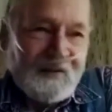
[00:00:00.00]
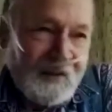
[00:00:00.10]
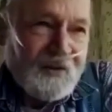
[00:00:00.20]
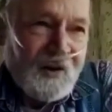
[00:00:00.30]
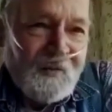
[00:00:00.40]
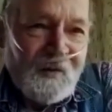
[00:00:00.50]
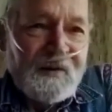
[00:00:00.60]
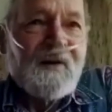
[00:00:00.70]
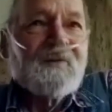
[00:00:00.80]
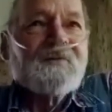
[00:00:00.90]
term was
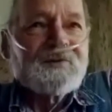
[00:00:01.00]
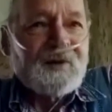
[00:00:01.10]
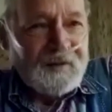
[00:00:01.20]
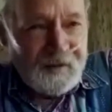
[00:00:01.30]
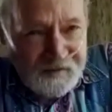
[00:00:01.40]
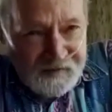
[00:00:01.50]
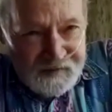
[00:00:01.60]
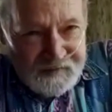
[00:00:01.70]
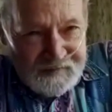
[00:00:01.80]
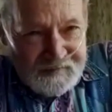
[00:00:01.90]
Nalun Sunduck.
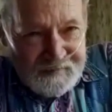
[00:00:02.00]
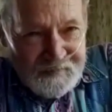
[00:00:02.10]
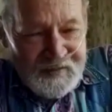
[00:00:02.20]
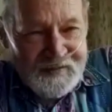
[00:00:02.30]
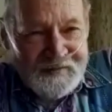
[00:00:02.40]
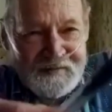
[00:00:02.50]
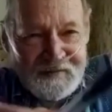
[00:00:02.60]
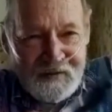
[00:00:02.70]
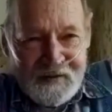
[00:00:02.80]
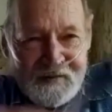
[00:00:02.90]

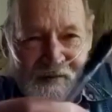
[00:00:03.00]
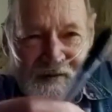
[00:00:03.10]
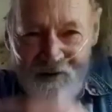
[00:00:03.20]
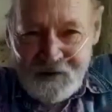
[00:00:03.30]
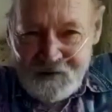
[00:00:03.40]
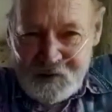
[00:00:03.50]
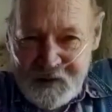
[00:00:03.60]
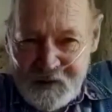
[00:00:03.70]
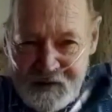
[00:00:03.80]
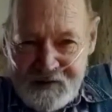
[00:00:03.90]
Okay, we don't
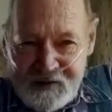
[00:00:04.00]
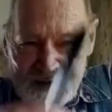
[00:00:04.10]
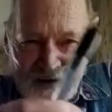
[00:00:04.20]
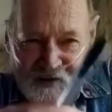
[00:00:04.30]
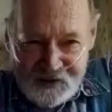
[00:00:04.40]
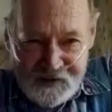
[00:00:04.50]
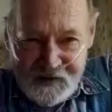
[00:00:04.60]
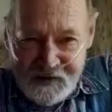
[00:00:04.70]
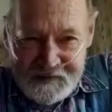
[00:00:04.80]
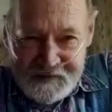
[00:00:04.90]
speak English on Sunday.